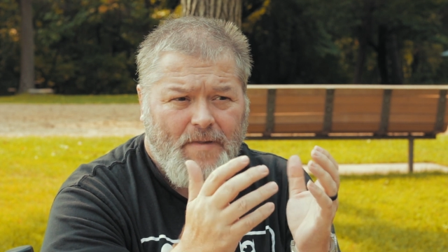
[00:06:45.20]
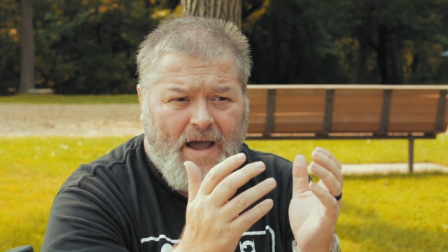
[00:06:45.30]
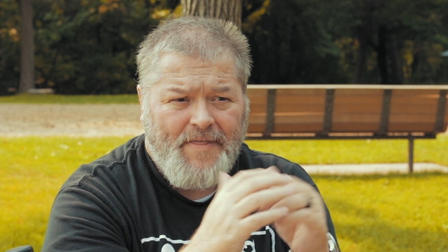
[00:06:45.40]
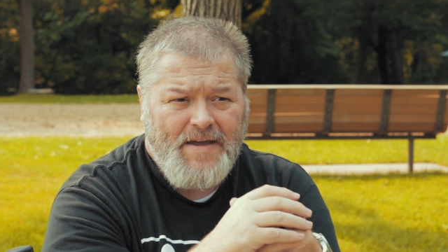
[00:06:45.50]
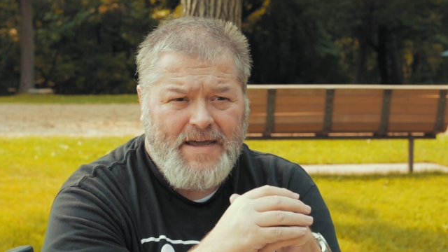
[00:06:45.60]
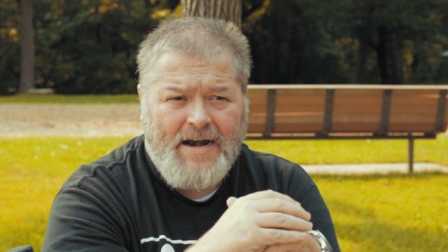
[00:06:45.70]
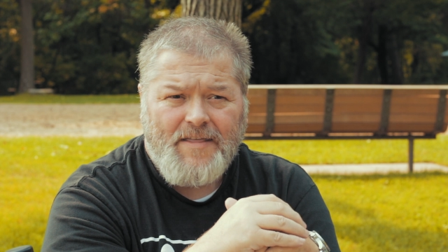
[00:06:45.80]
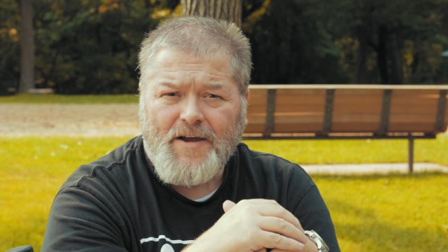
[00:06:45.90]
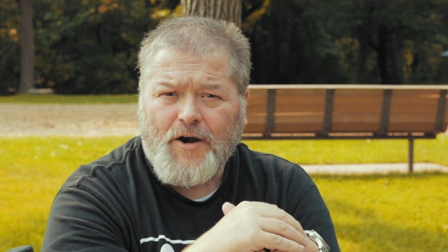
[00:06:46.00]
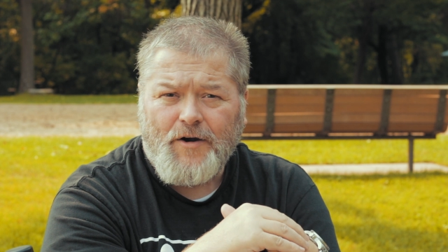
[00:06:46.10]
I think
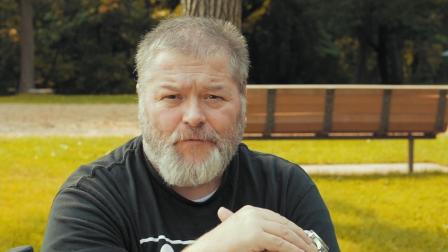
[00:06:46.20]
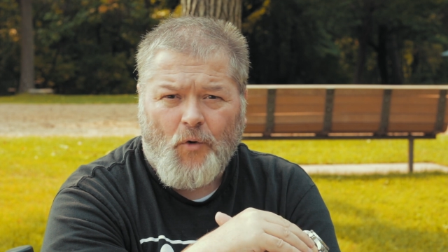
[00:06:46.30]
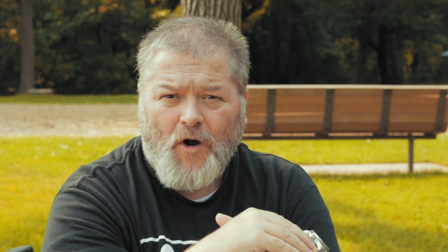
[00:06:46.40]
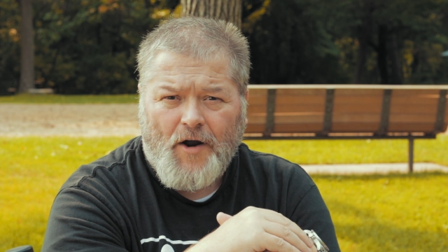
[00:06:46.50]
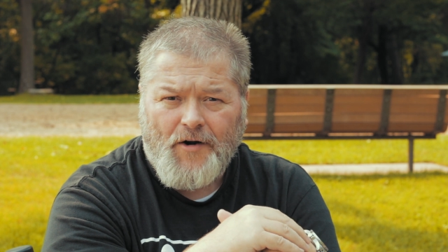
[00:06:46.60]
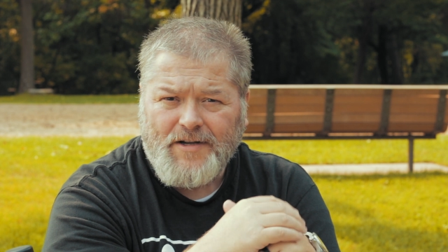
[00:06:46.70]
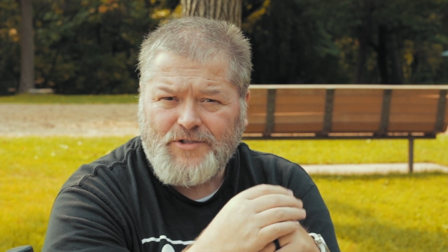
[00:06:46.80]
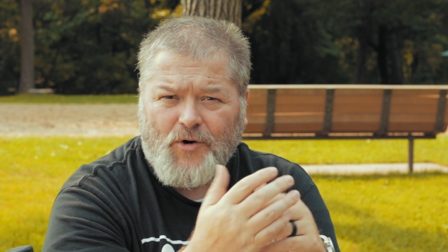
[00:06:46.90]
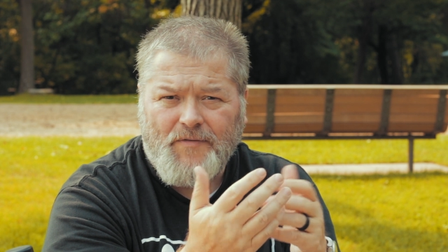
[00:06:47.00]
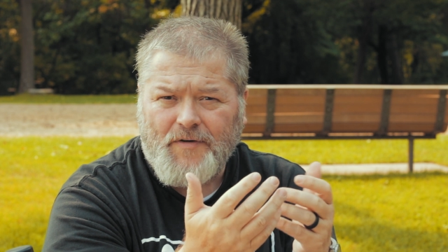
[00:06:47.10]
anything under 400 is
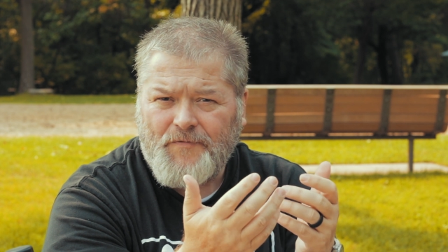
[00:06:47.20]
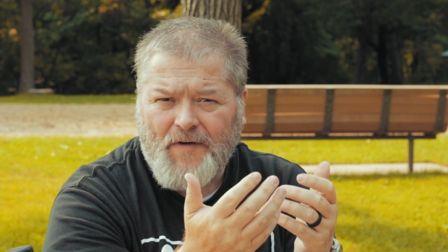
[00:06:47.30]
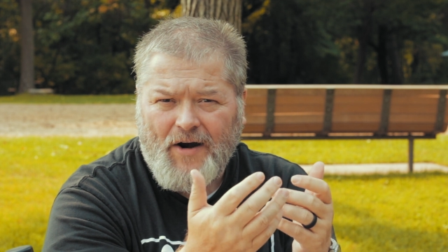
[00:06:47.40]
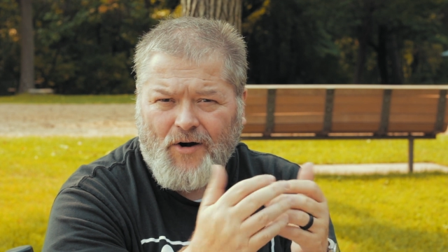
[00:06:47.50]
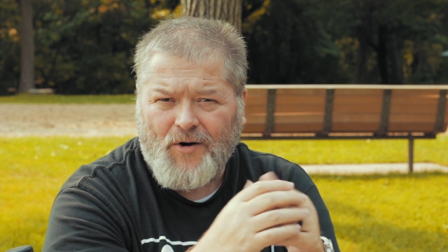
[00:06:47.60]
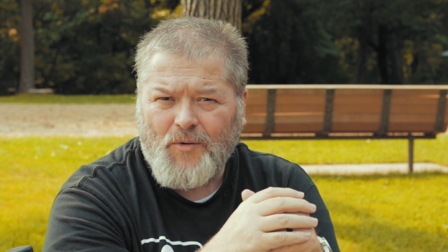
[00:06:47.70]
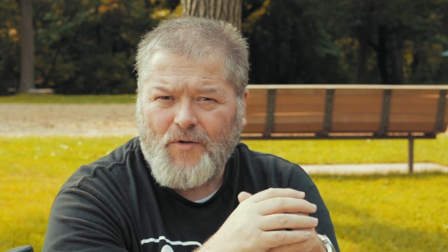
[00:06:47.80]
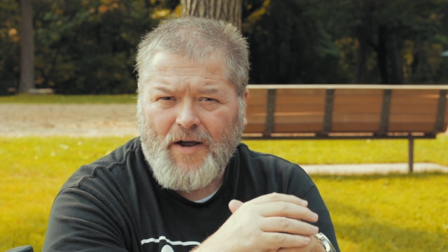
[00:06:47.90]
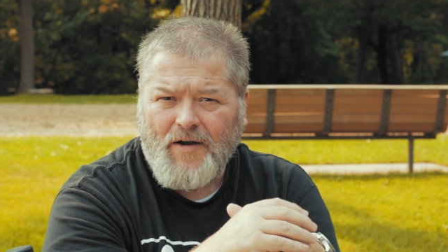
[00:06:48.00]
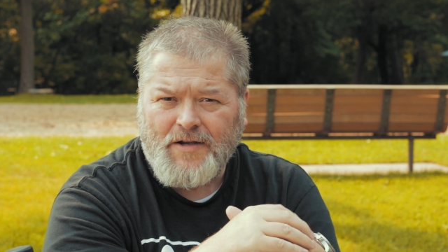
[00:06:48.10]
sort of a
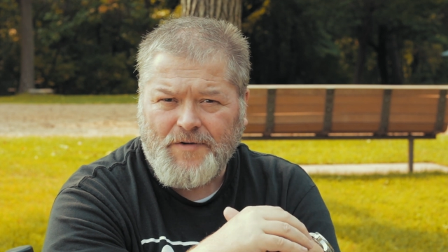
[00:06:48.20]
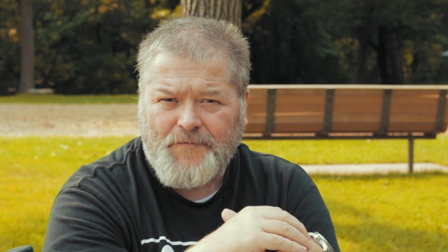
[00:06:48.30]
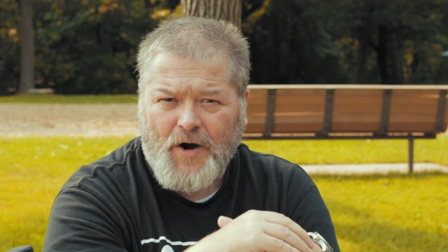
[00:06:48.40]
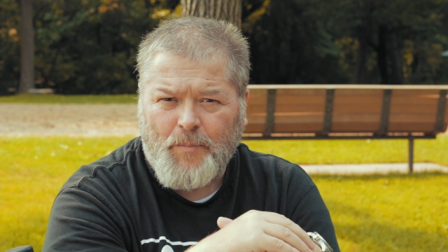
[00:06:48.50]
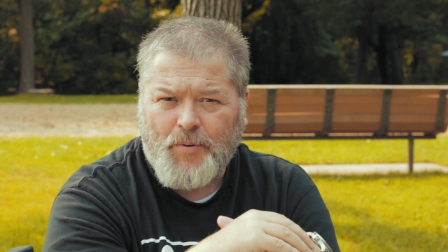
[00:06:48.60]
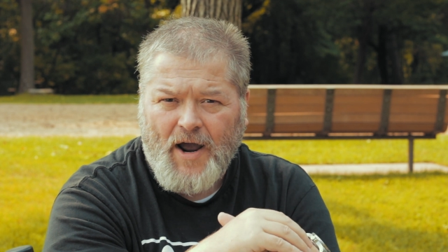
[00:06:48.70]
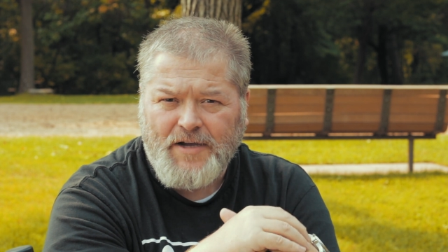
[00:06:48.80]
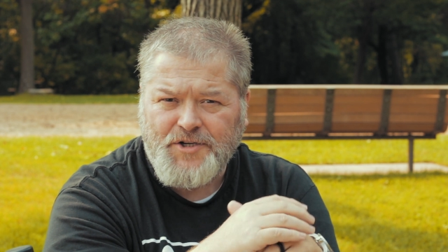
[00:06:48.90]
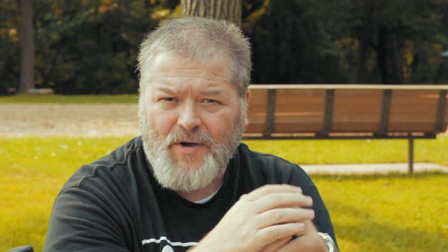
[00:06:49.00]
fair price.